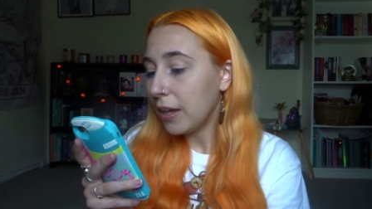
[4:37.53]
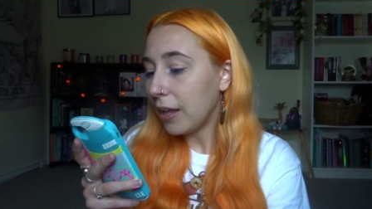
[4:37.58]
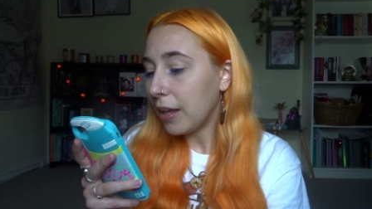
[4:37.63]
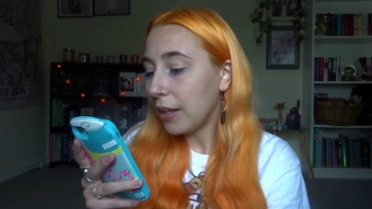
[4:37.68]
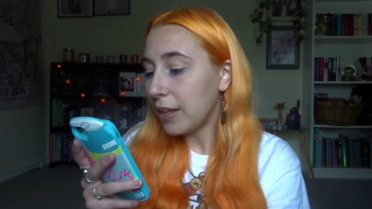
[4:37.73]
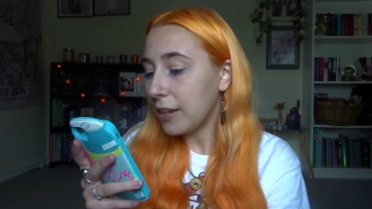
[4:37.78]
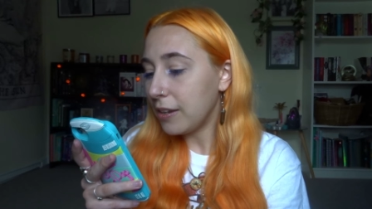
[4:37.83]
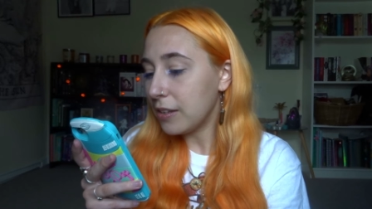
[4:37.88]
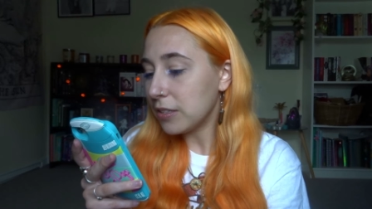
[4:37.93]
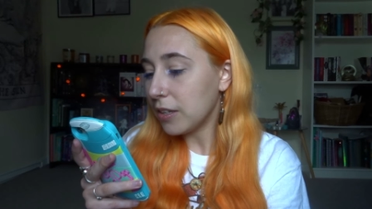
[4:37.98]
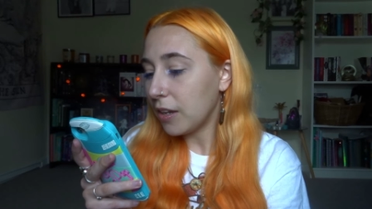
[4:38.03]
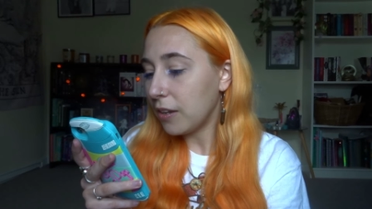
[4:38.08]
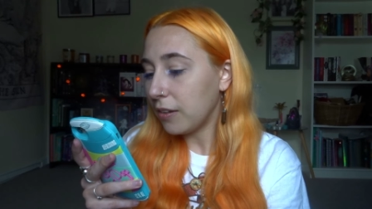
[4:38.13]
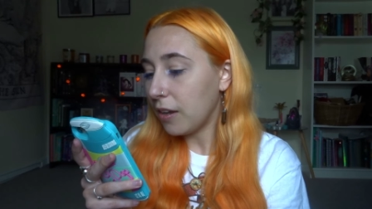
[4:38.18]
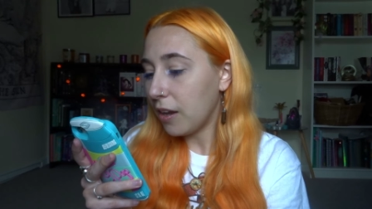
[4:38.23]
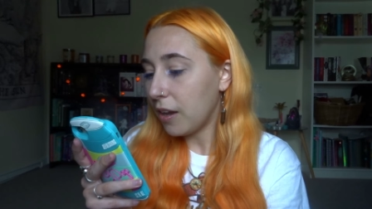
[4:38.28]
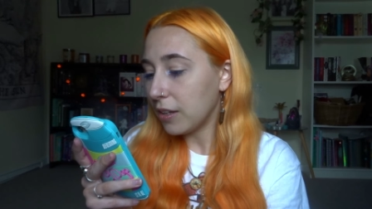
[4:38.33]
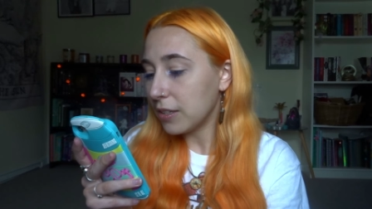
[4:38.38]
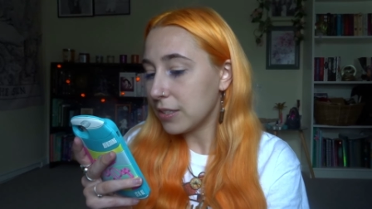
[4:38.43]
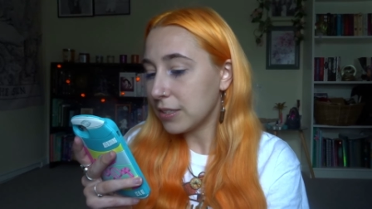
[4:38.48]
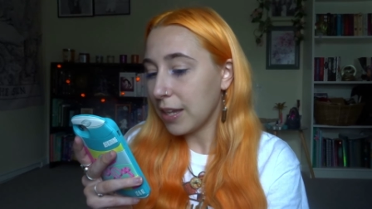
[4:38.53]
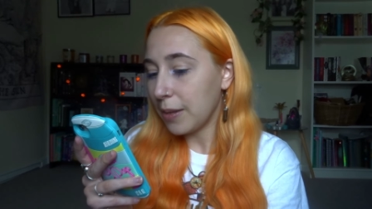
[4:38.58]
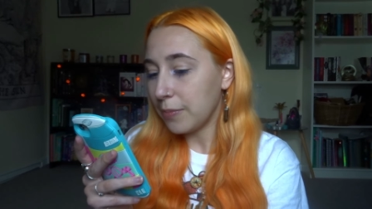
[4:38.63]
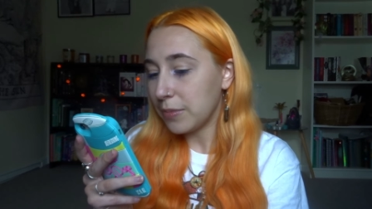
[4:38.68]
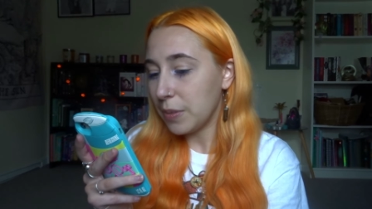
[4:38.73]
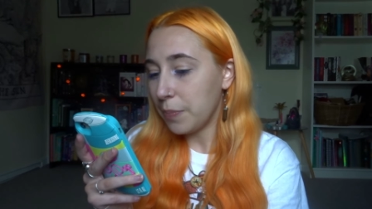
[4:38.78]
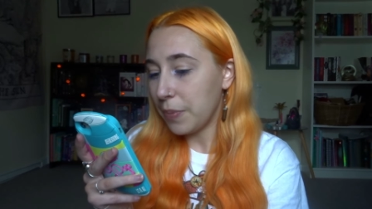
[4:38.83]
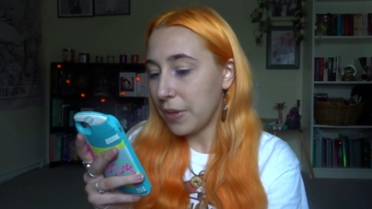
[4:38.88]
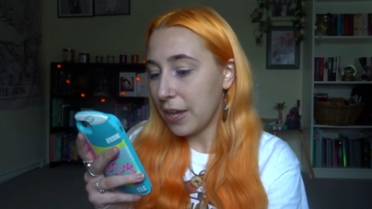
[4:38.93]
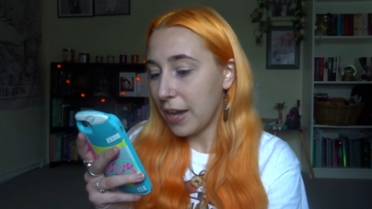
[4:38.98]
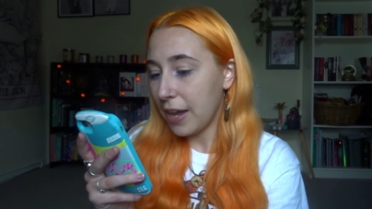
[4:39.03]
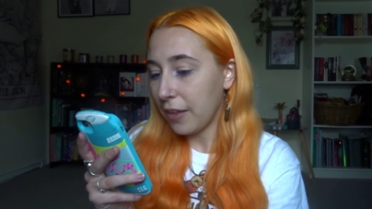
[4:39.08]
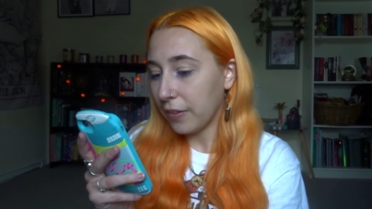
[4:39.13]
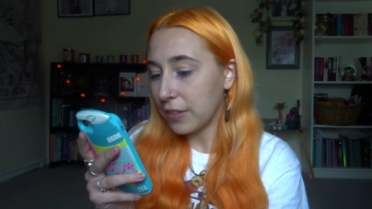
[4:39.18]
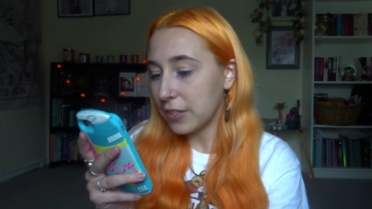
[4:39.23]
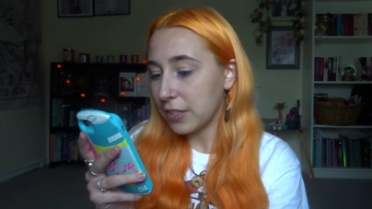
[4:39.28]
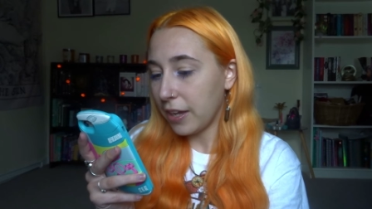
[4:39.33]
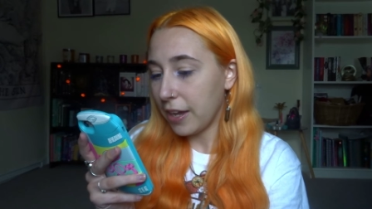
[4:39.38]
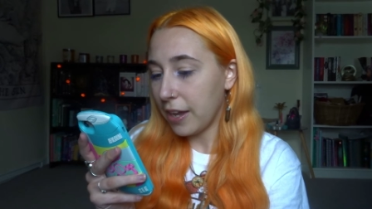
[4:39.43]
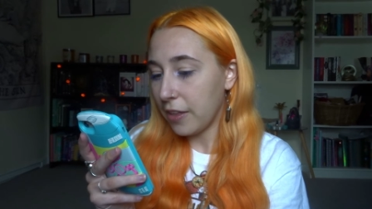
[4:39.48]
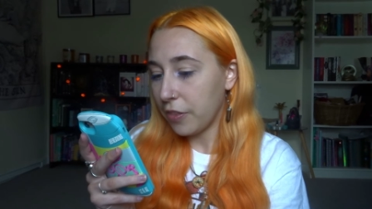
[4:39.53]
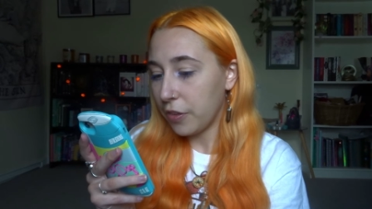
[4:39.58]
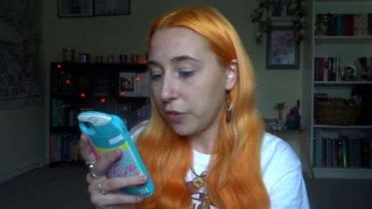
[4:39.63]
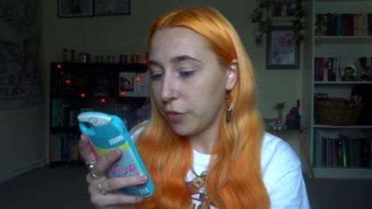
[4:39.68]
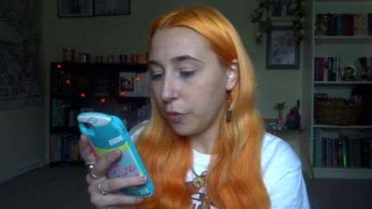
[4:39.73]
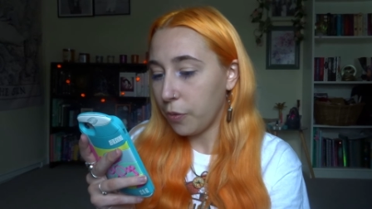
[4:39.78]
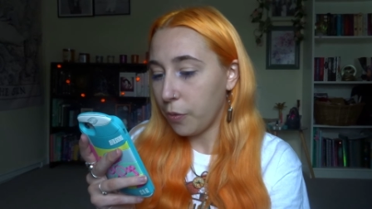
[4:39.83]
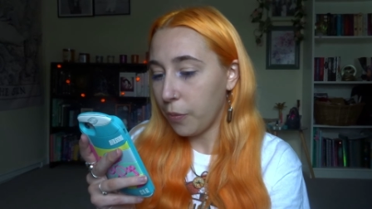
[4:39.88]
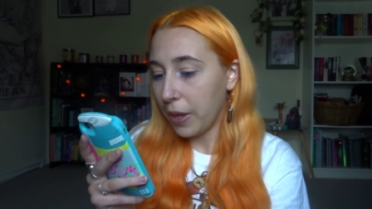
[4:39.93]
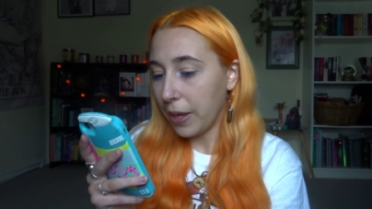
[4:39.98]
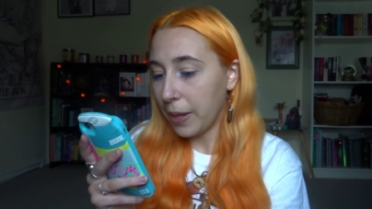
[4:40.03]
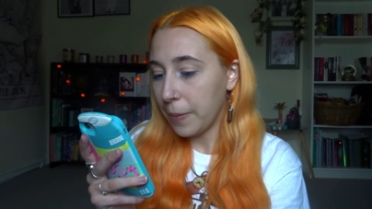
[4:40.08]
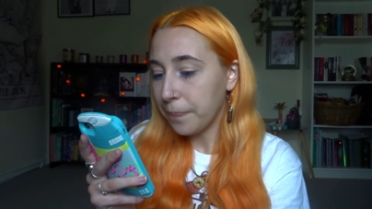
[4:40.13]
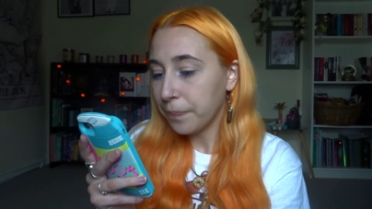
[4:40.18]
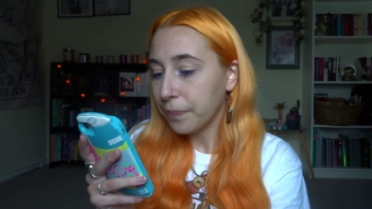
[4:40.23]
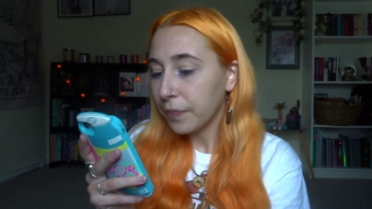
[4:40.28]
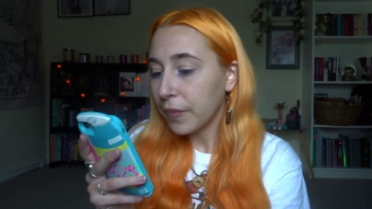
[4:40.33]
Alina's own heart skipped a beat at the sight in the doorway.